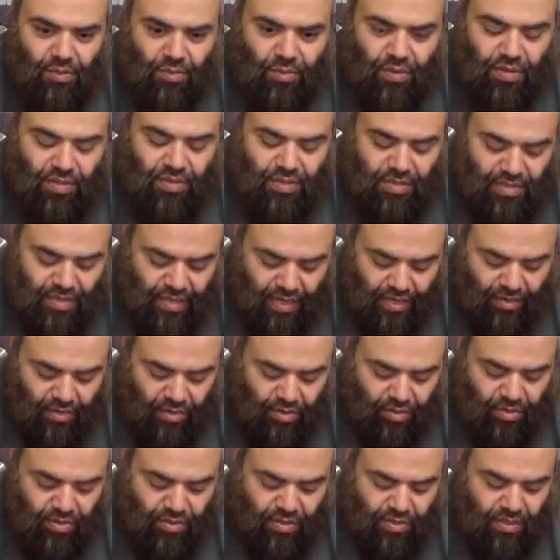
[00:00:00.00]
what is not
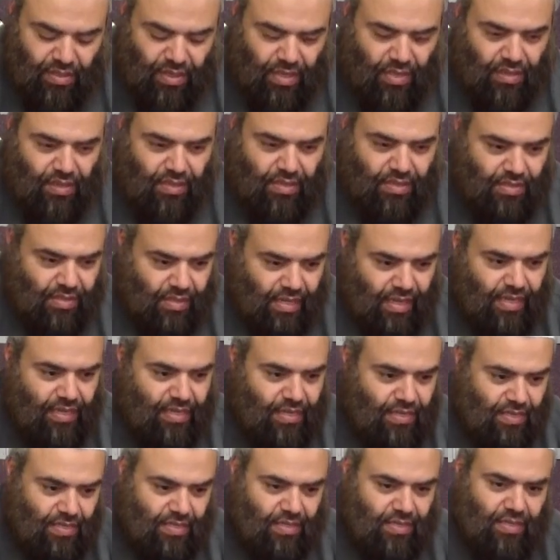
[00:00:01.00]
good, and the
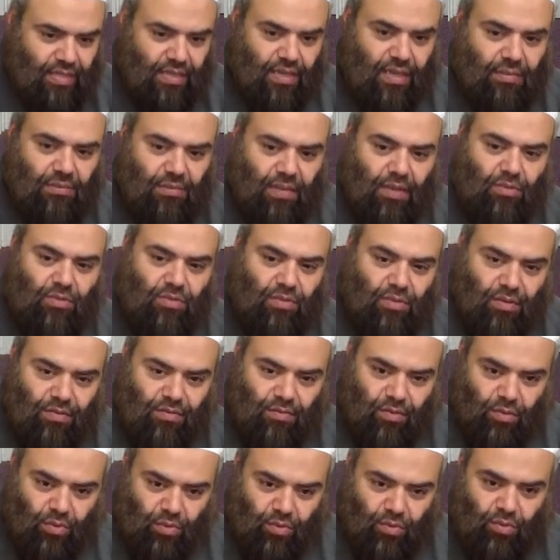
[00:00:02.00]
slightest amount of
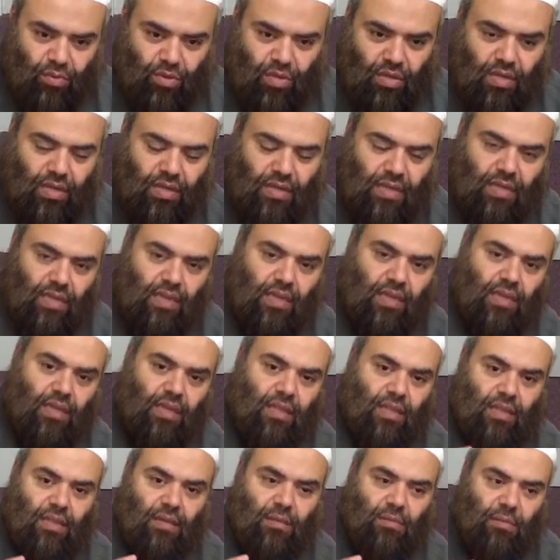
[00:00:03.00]

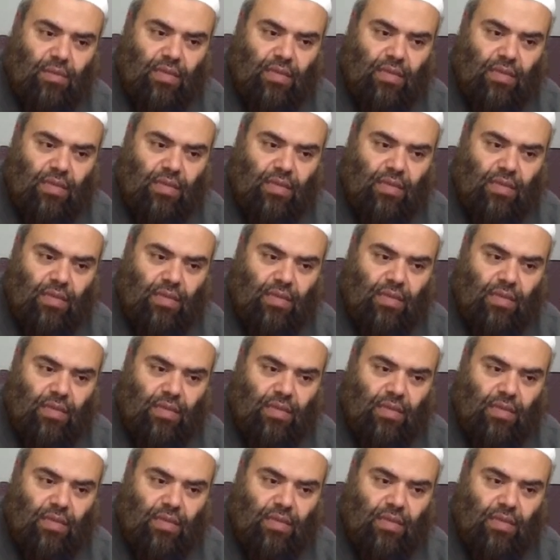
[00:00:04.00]
uquq that